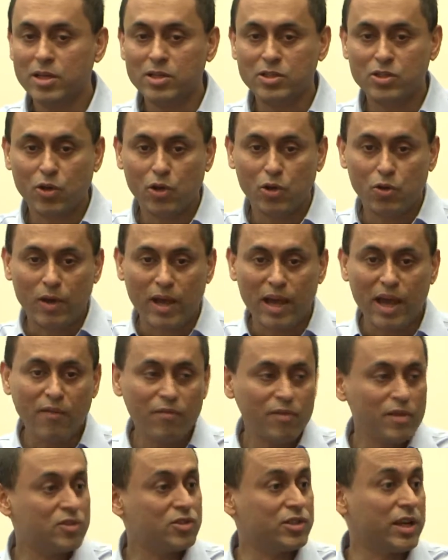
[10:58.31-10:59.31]
So you
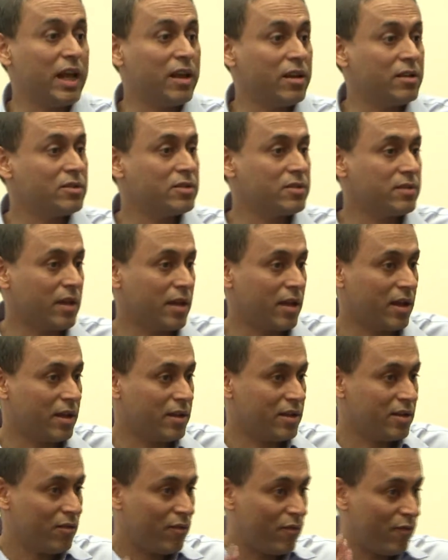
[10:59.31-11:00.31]
have the challenge
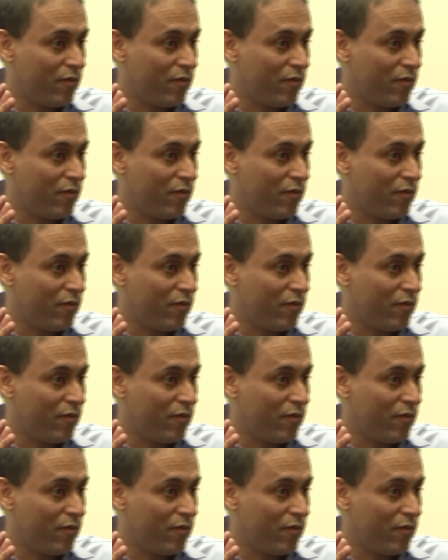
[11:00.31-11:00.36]
that